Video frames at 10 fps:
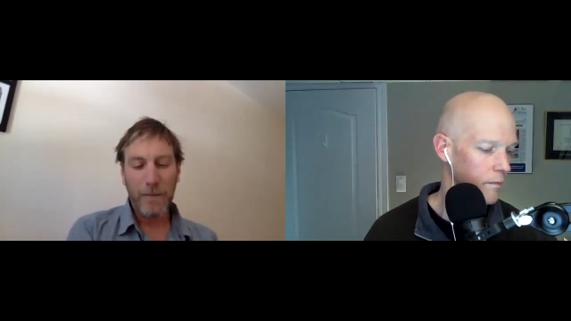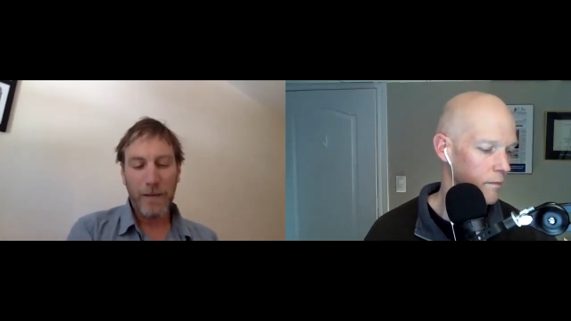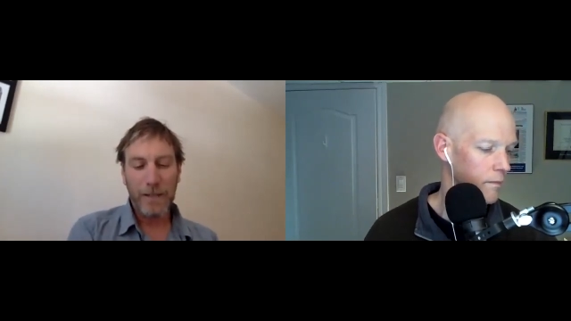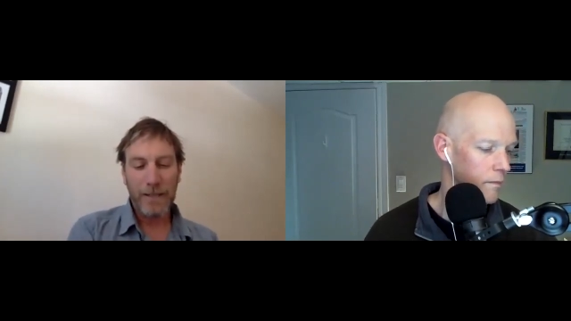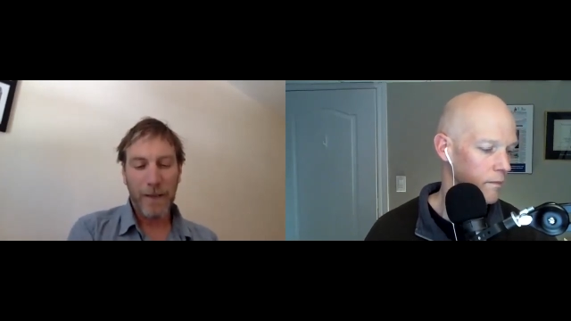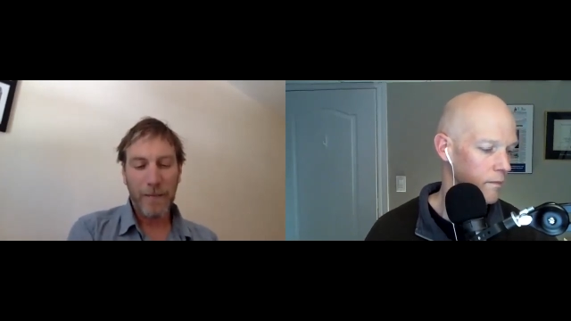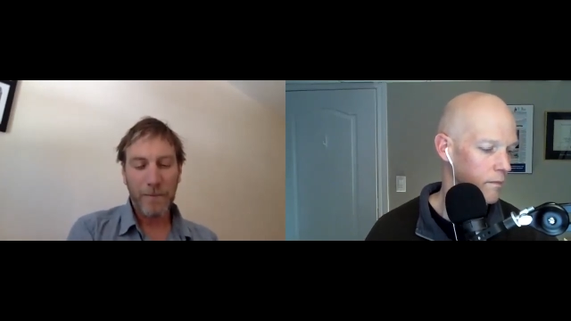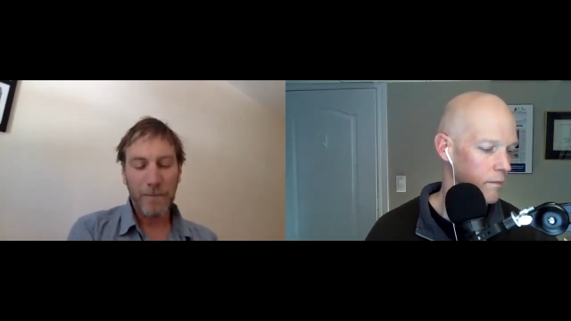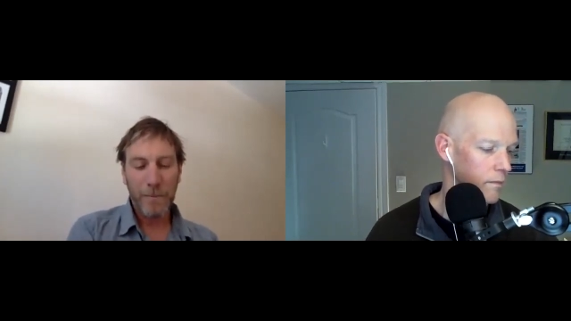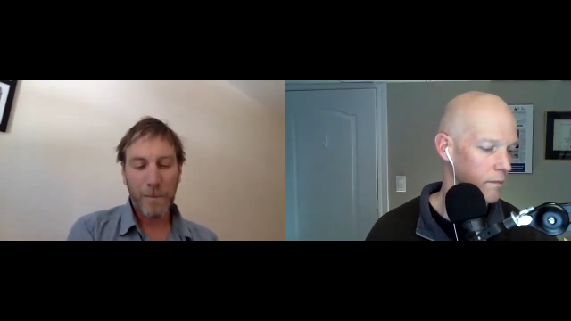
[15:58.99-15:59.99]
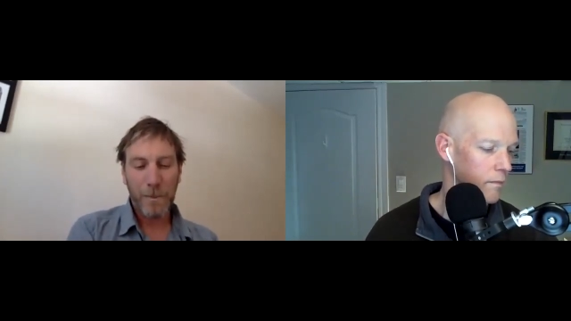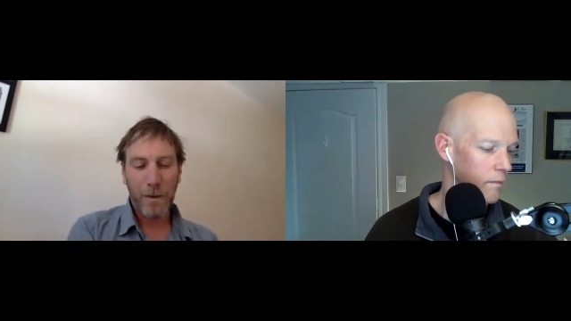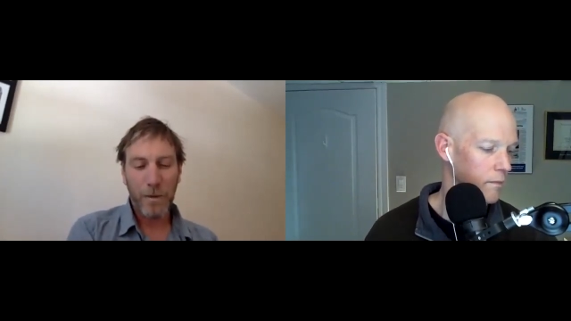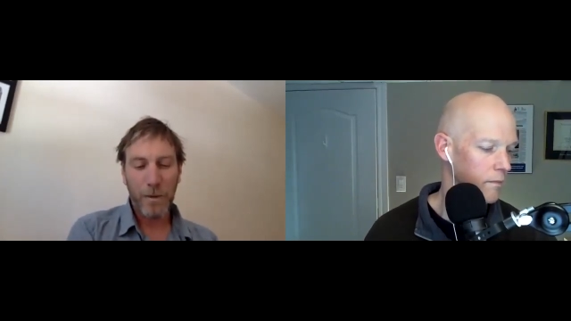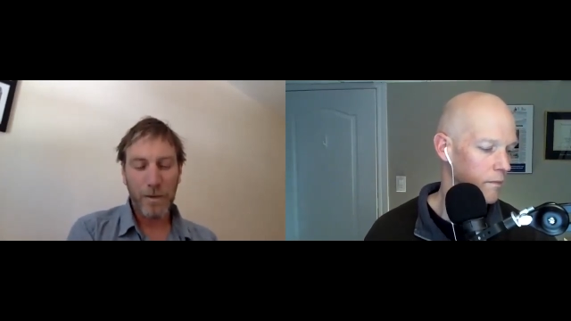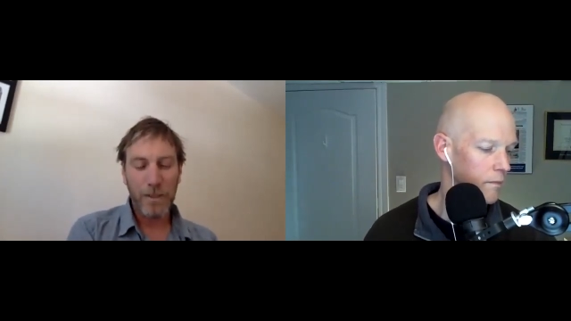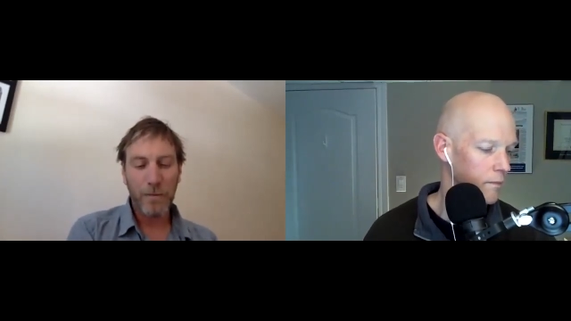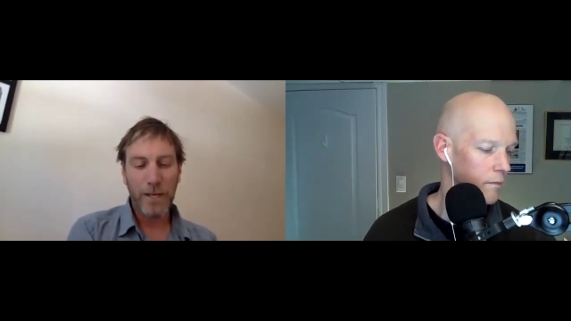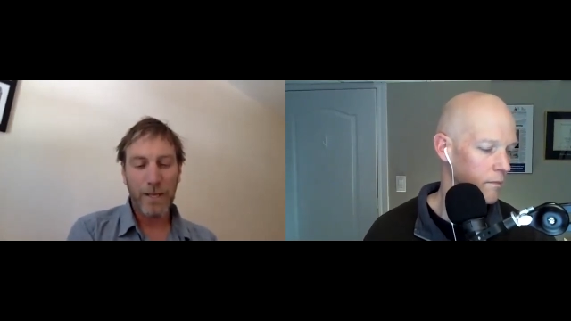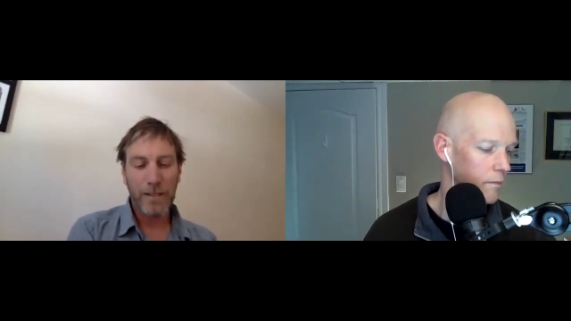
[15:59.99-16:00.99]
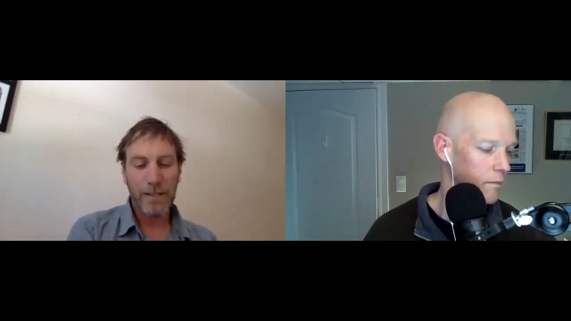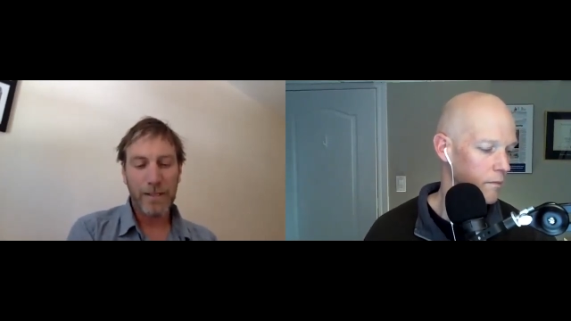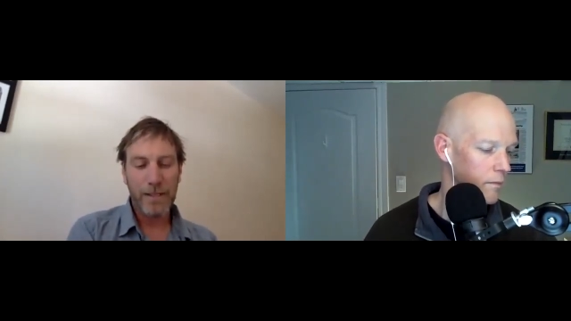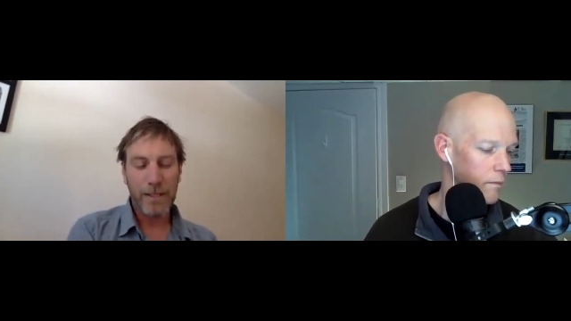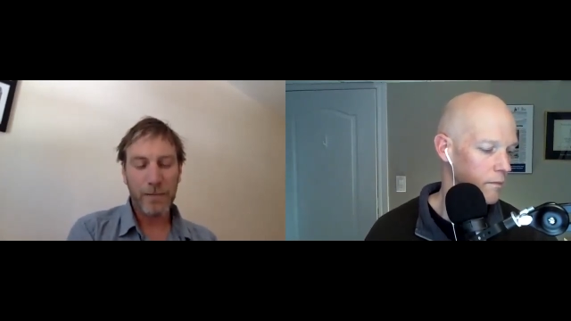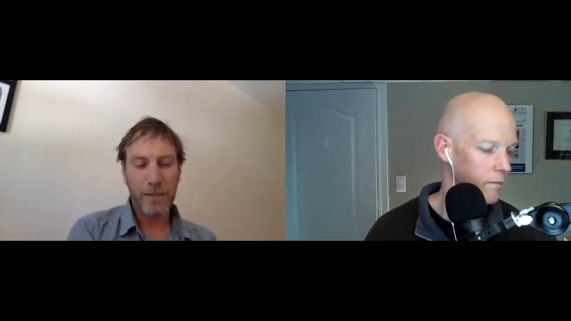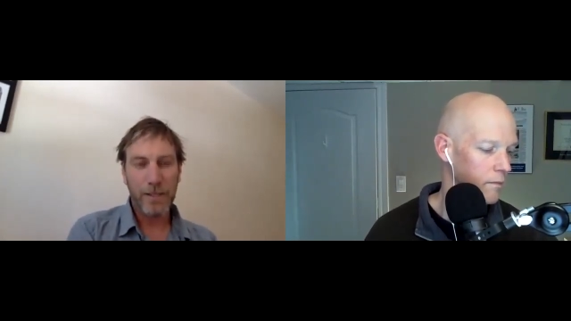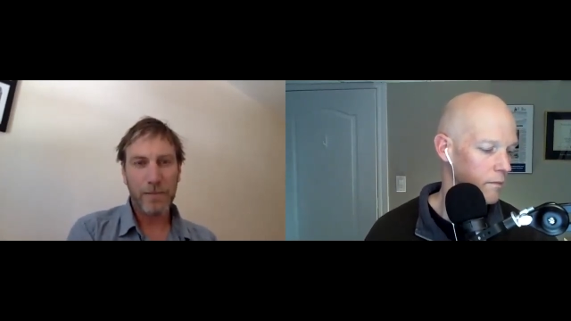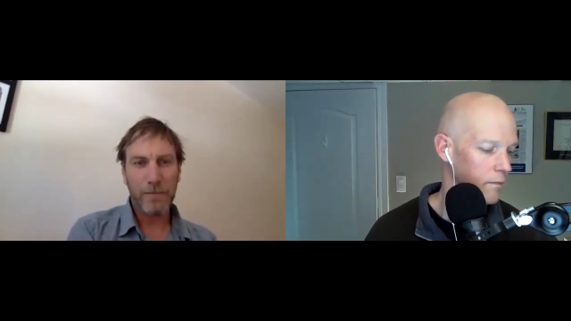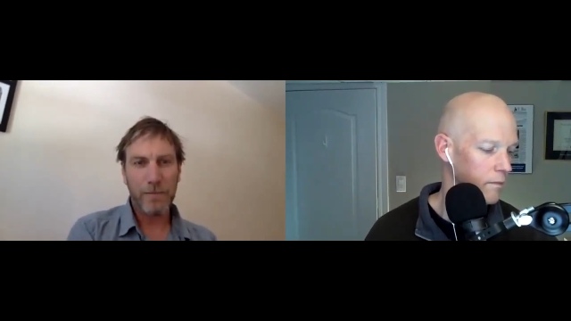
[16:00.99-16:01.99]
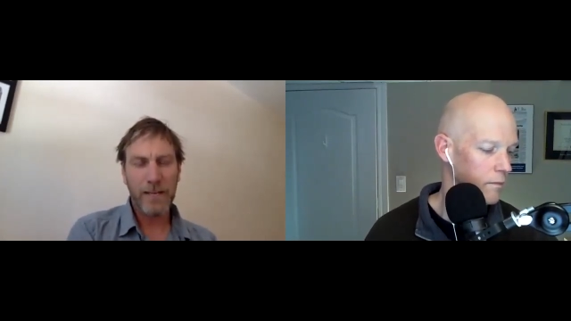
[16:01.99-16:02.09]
Speaker 1: But um, we were in the winds. This was mid